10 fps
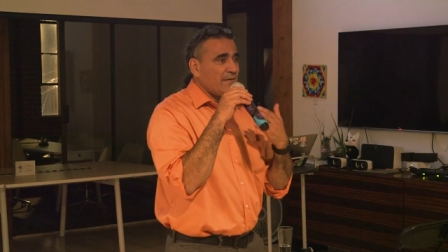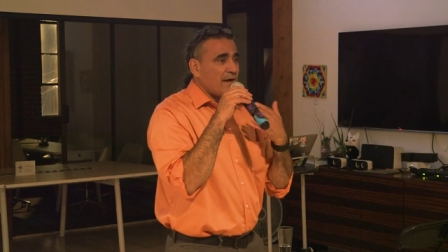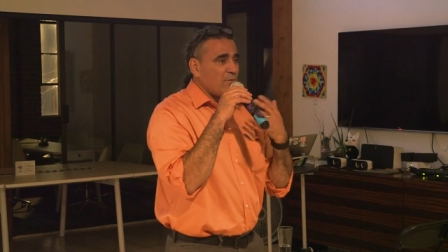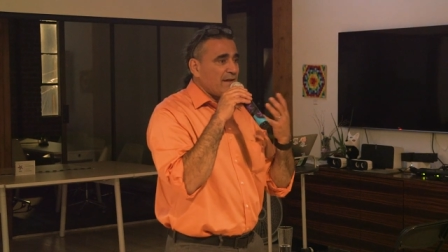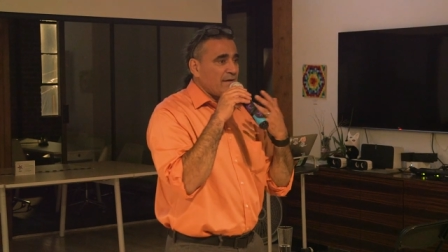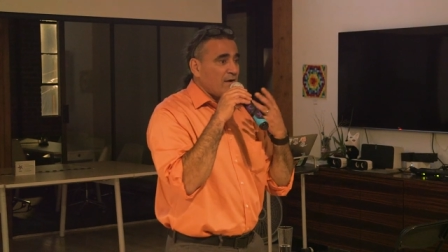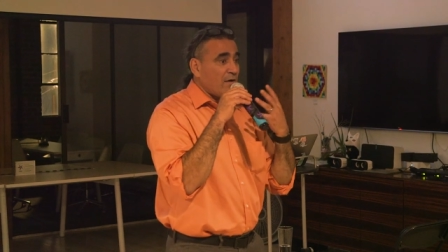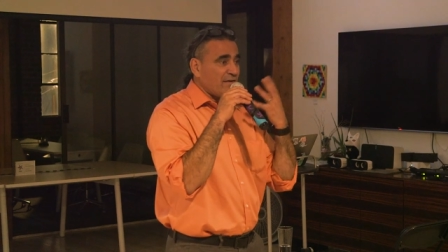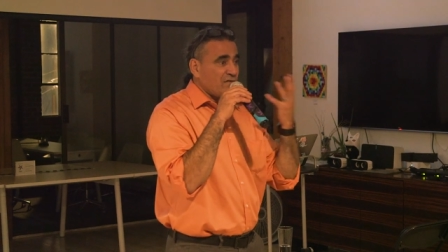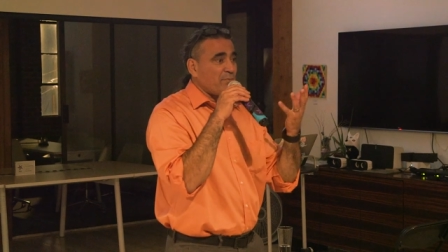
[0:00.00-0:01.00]
that we
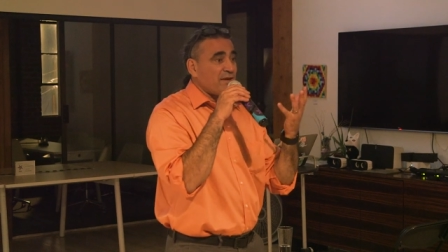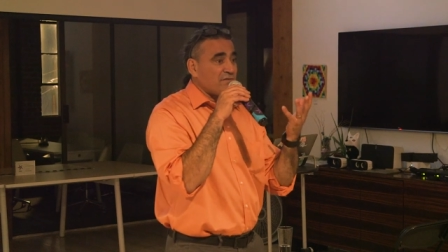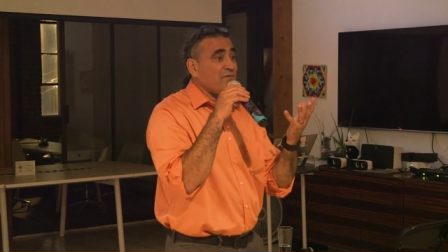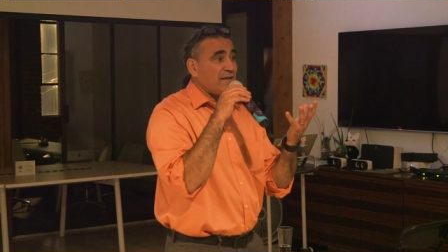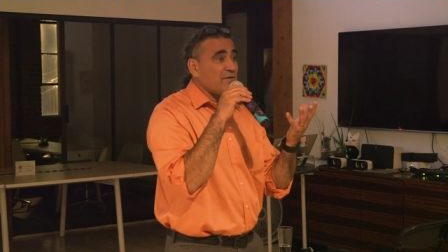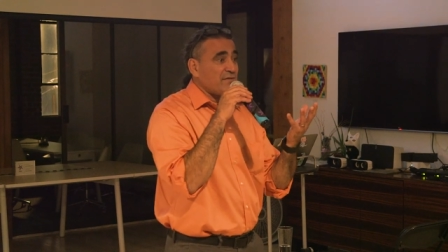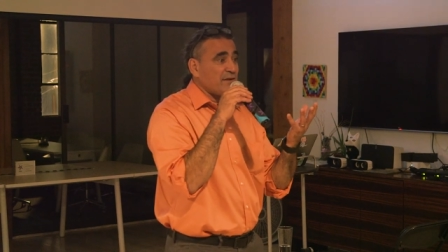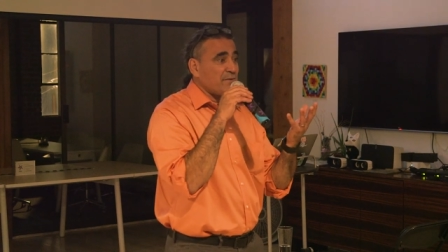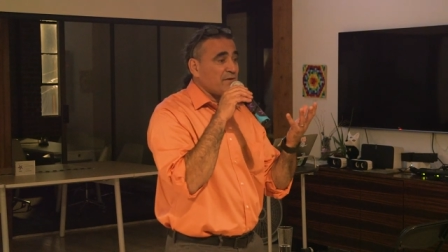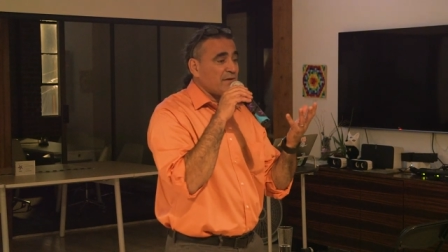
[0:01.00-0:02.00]
are expressed
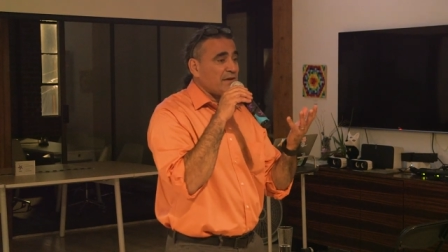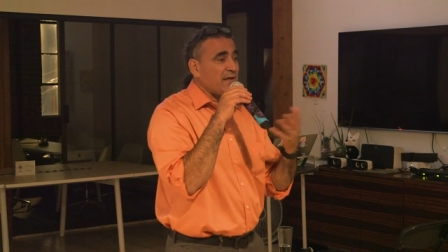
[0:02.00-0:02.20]
phenotypically,